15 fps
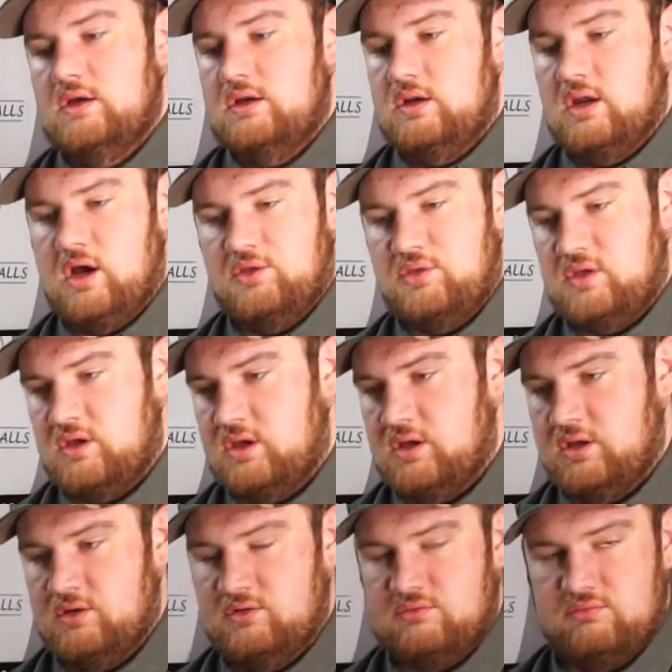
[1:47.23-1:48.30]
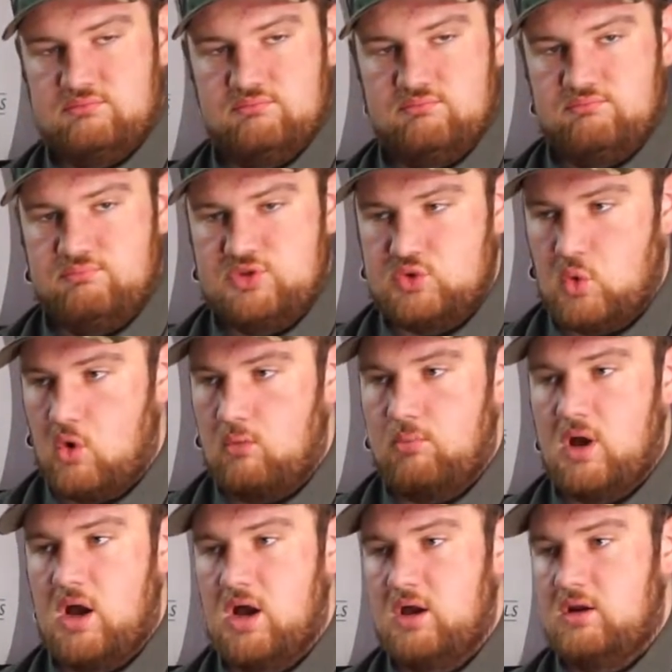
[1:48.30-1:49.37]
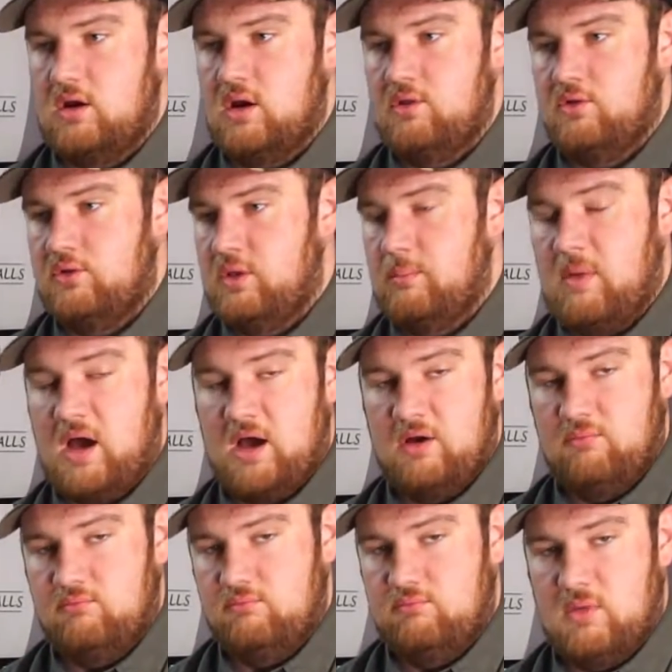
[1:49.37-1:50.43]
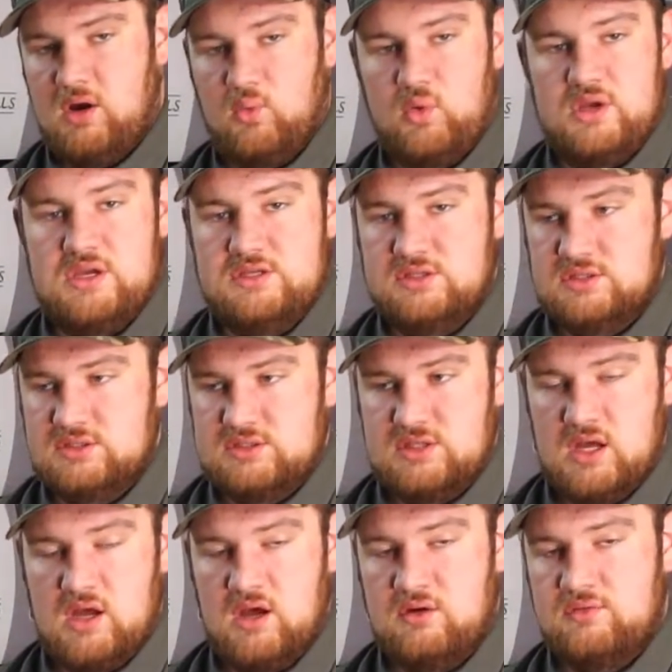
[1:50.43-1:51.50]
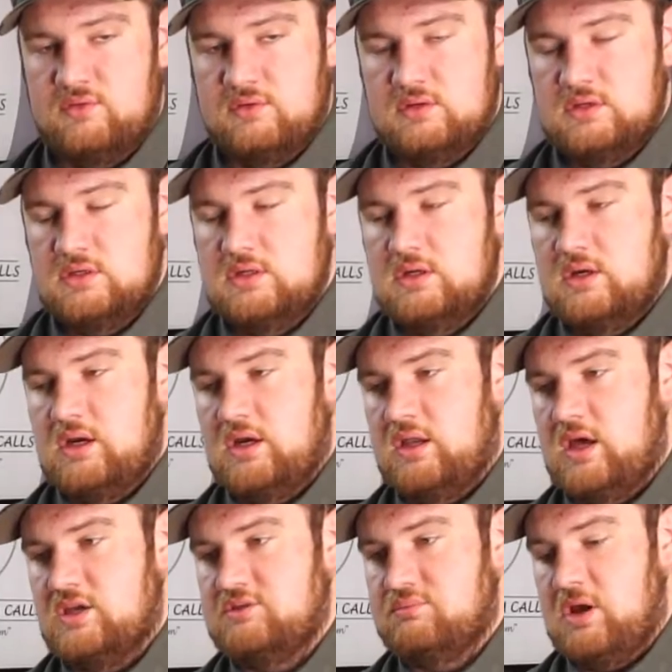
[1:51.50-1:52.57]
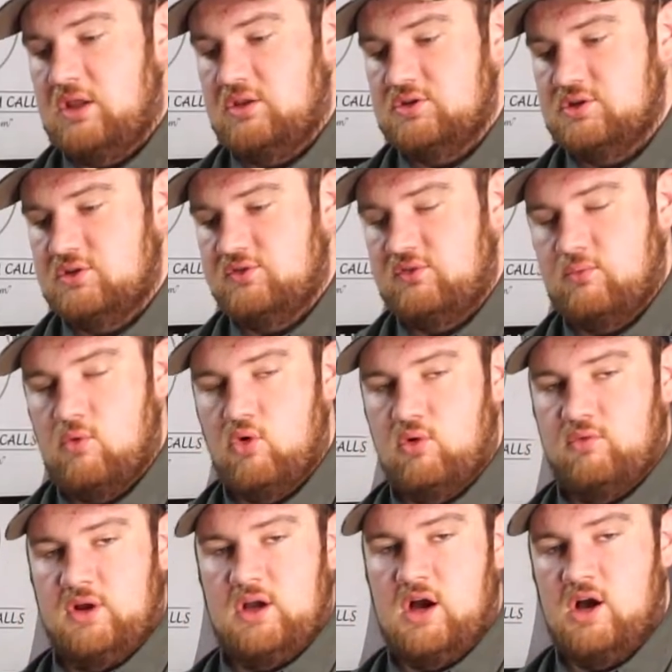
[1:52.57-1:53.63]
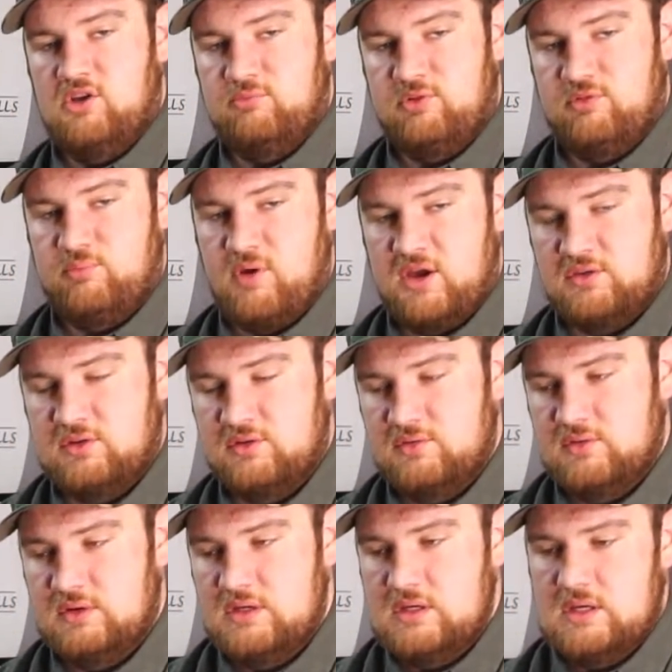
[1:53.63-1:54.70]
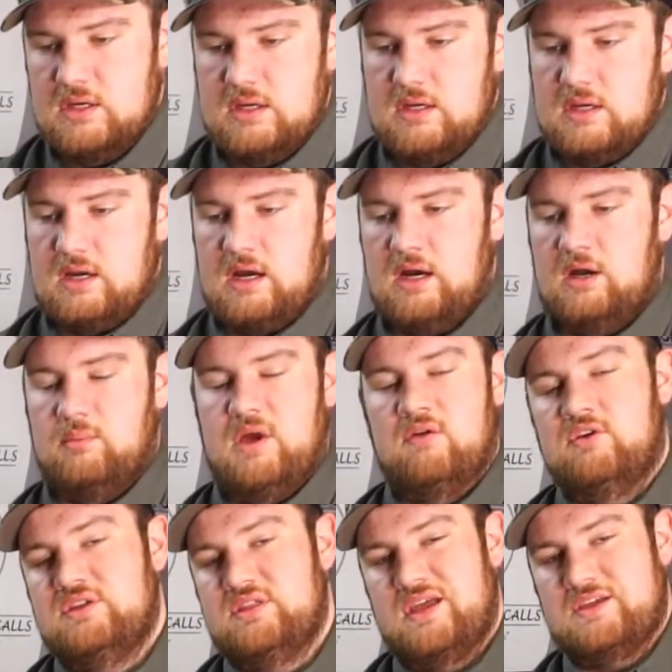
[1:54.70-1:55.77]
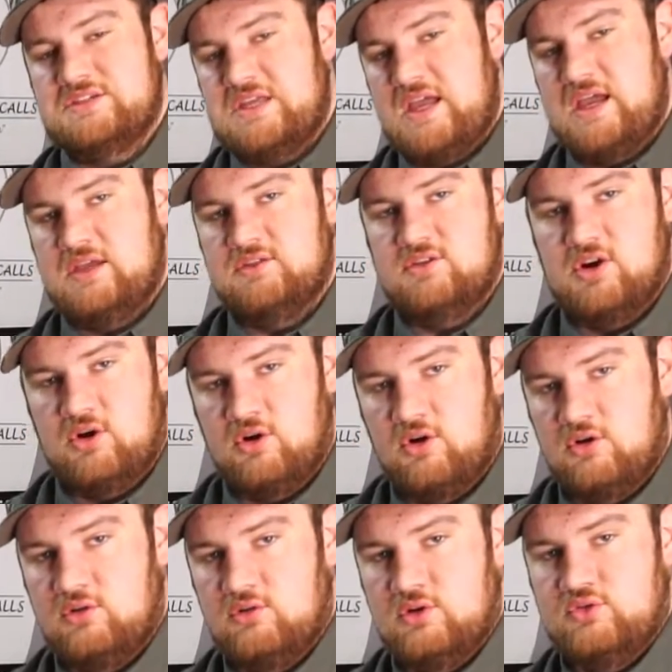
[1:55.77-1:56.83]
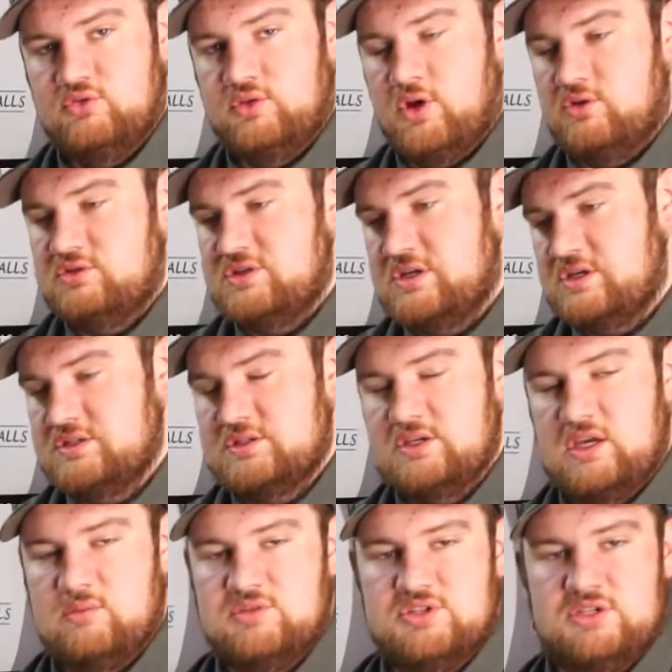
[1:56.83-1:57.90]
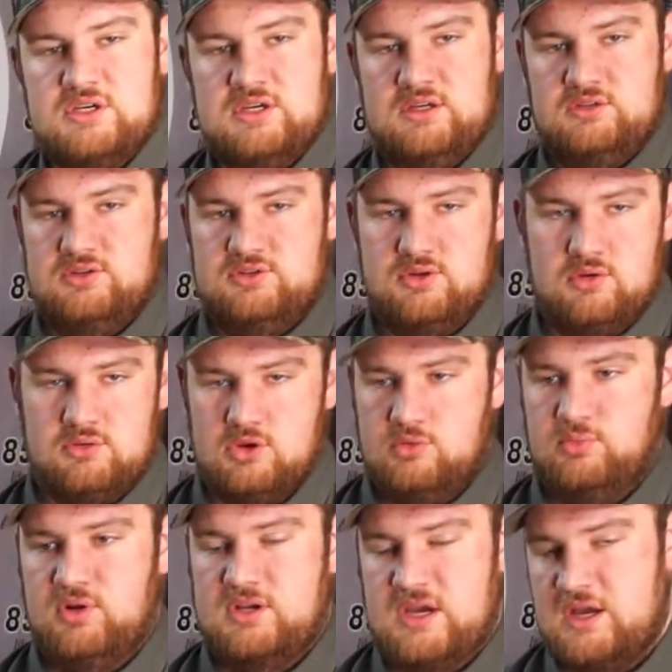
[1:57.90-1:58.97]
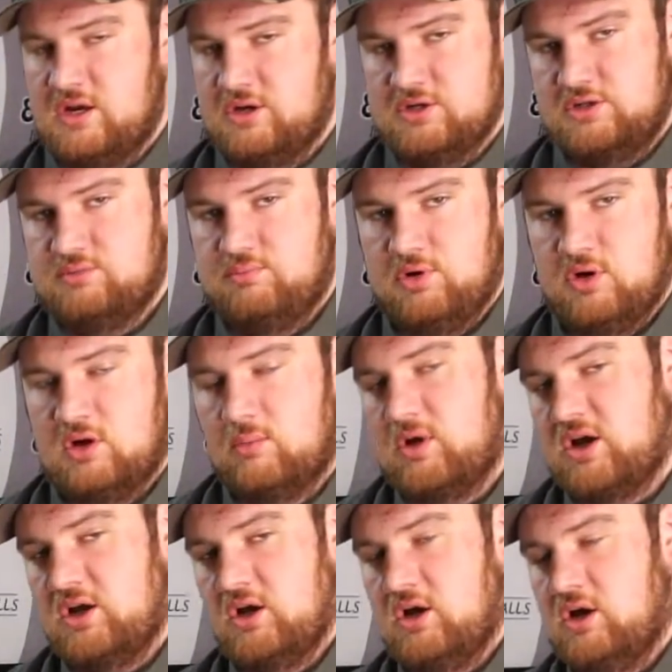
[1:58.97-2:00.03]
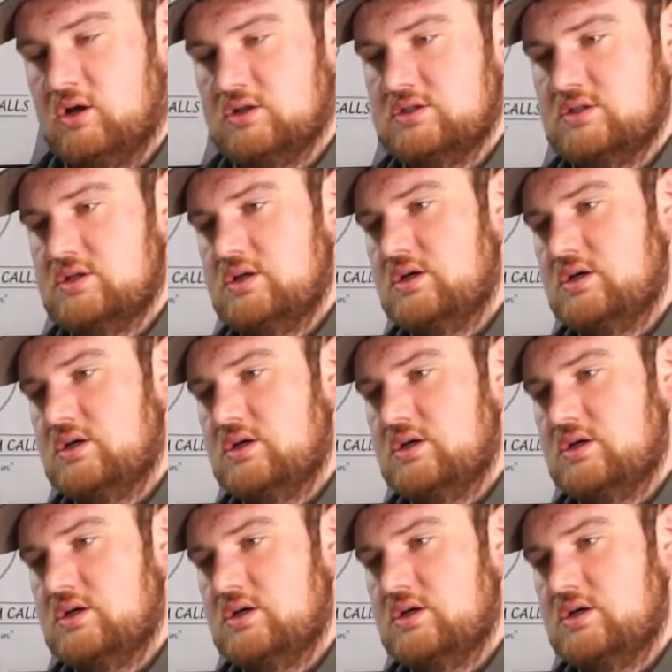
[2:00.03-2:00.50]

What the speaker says: Nothing is store-bought other than my reeds and stuff, and that's mainly just from more of a cost perspective. Everything is hand-turned. There's no CNC machine. There's no duplicators put on my calls.